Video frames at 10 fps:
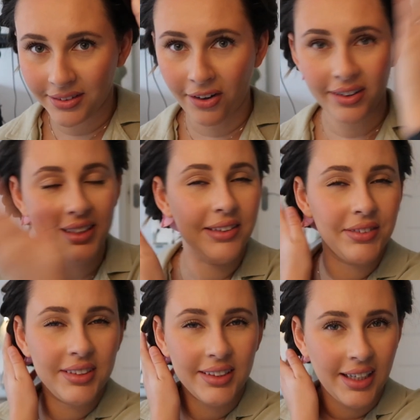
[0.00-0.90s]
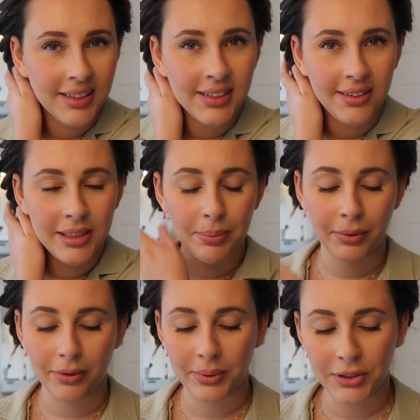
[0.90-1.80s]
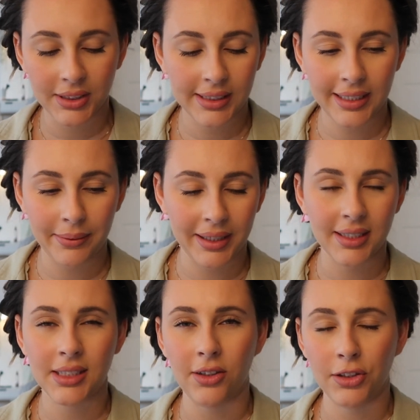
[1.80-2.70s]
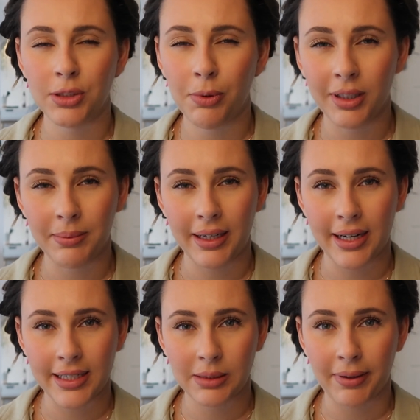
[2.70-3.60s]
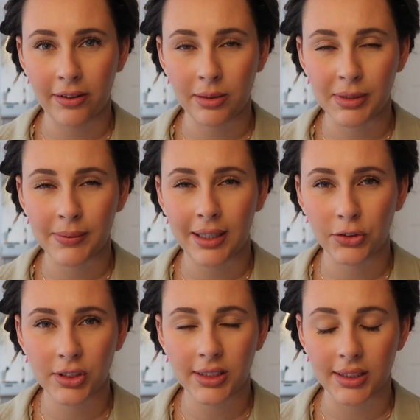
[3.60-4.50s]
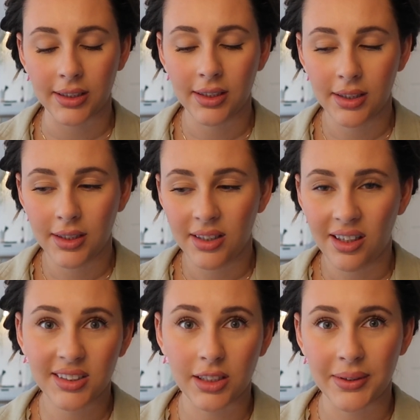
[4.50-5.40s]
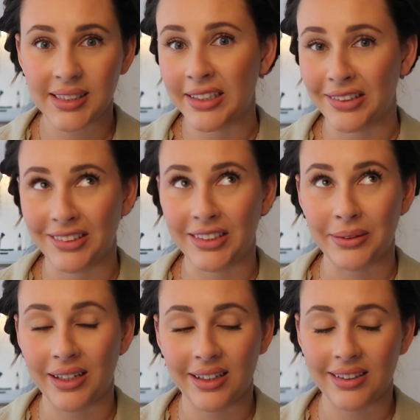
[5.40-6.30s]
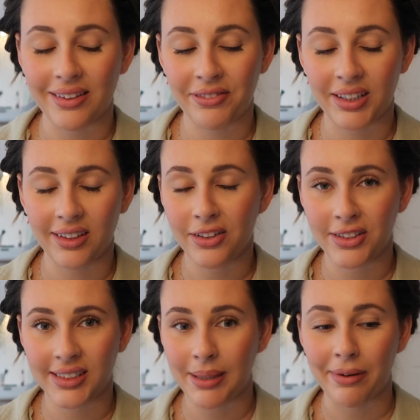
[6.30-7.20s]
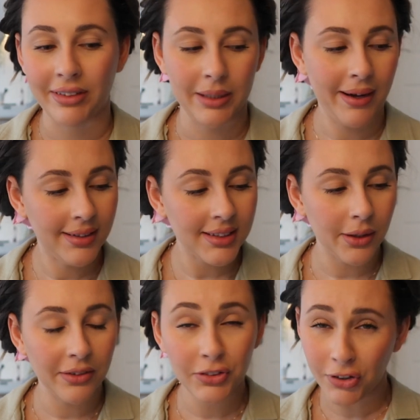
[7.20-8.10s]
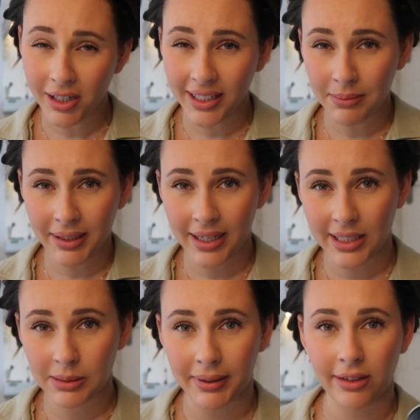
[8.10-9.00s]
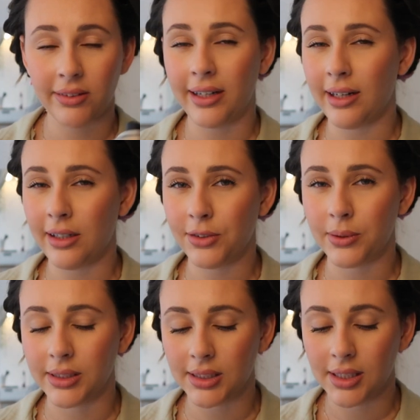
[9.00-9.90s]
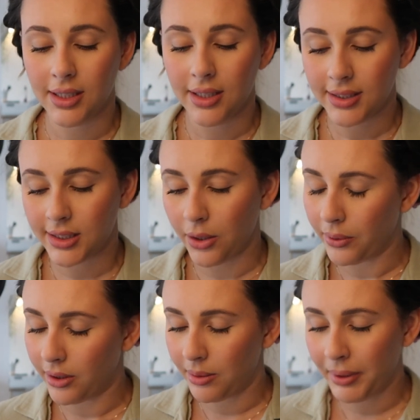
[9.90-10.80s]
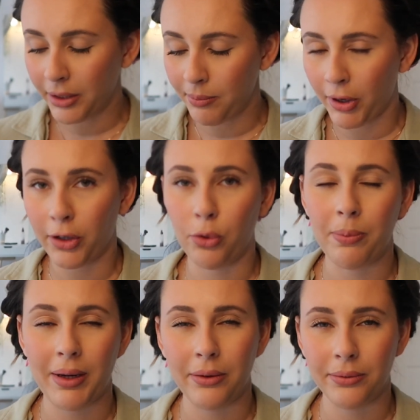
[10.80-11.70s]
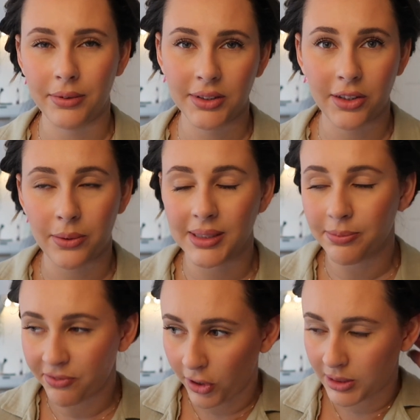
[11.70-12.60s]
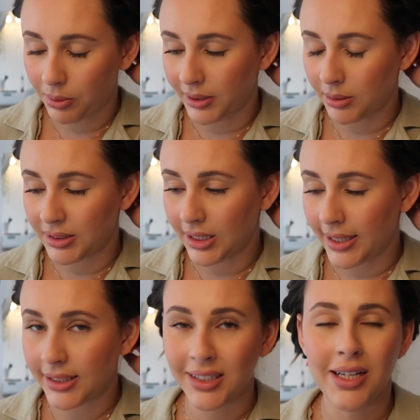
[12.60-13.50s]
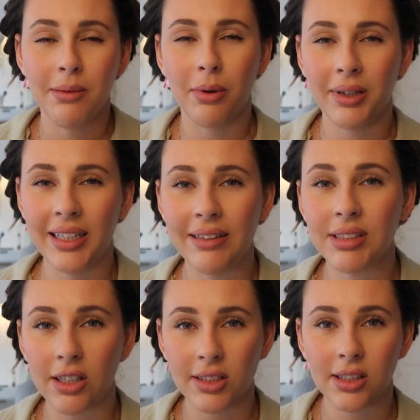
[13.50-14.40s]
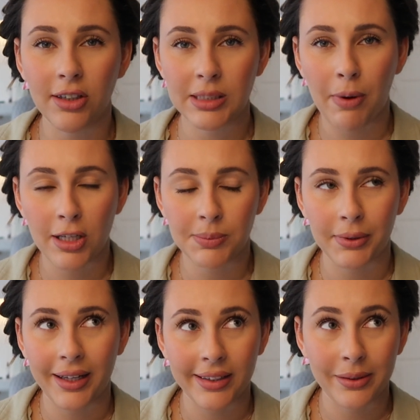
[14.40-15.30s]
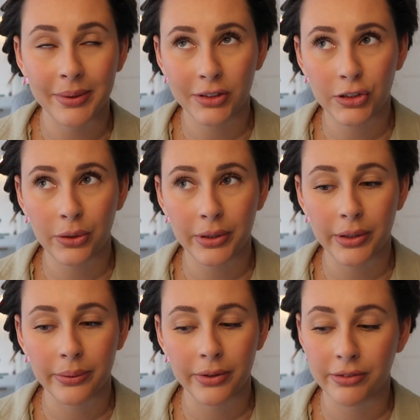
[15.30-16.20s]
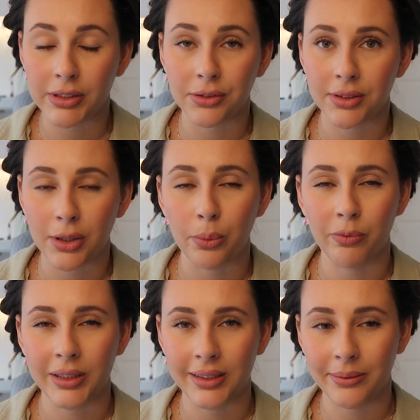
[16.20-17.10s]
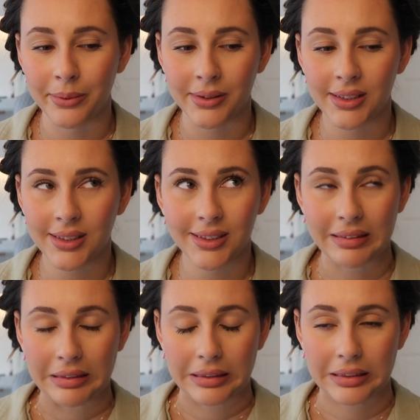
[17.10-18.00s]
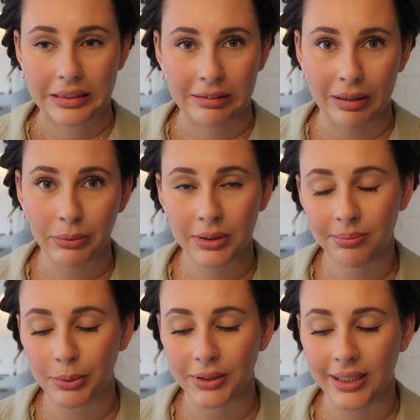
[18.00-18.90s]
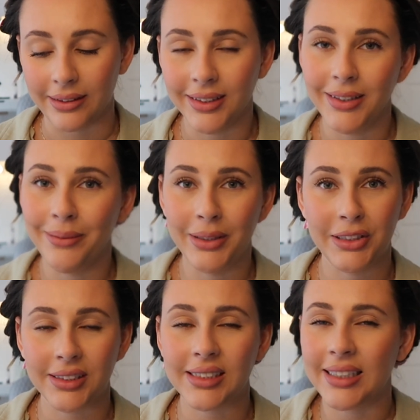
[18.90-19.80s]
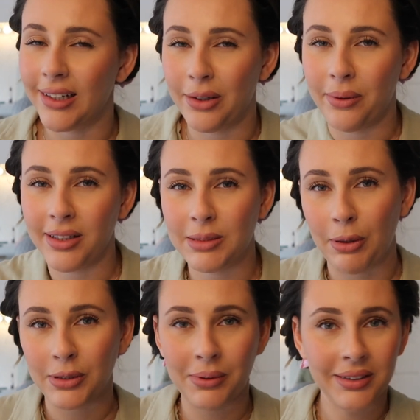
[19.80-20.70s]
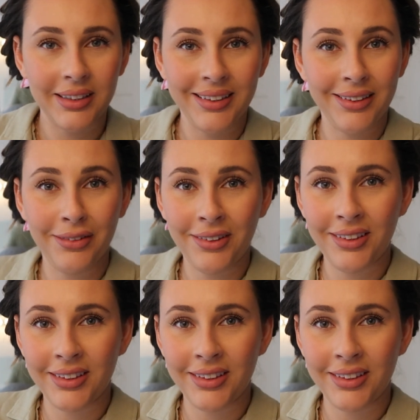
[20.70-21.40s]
not even to that side. But we shall see how it gets on. I just put a little bit of hairspray on them as well just to I don't know, I've seen a girl do that and I feel like hers came out really well. So I've tried a little bit of hairspray on there afterwards. So I'm picking Michael up about, I don't know, his flight's probably going to be delayed. But I'm going to leave this on as long as possible and I will show you the results hopefully once the route but yeah we shall see in a little while I suppose what they look